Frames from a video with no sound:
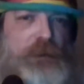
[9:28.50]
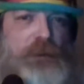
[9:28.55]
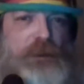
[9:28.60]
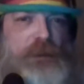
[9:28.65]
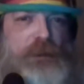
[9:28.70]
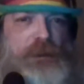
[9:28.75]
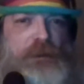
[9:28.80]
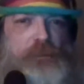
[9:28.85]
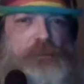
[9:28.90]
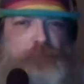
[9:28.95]

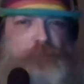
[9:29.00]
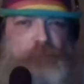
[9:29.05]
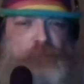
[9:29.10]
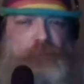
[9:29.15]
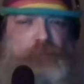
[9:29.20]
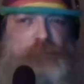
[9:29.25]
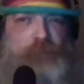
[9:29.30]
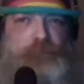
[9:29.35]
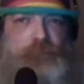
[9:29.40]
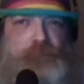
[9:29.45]
Yeah.
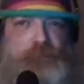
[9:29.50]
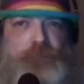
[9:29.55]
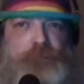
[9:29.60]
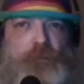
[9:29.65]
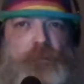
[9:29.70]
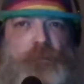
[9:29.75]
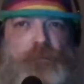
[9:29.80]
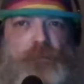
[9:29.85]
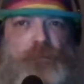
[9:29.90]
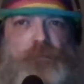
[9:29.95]

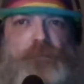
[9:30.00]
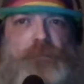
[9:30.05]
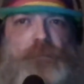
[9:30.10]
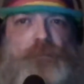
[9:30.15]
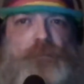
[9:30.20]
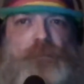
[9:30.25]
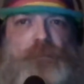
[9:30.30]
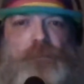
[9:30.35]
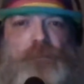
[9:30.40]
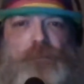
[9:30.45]
You're familiar
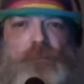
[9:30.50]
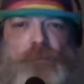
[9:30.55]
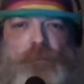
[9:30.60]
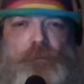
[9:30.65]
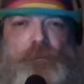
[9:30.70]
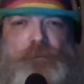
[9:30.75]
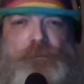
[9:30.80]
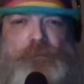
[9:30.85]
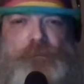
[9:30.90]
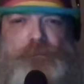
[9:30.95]
with
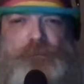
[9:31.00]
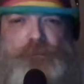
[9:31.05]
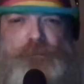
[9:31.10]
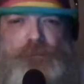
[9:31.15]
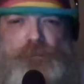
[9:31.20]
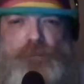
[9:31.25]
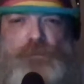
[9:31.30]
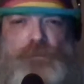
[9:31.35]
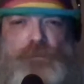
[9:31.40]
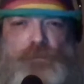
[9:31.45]
Nassim
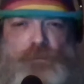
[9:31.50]
Harame's work?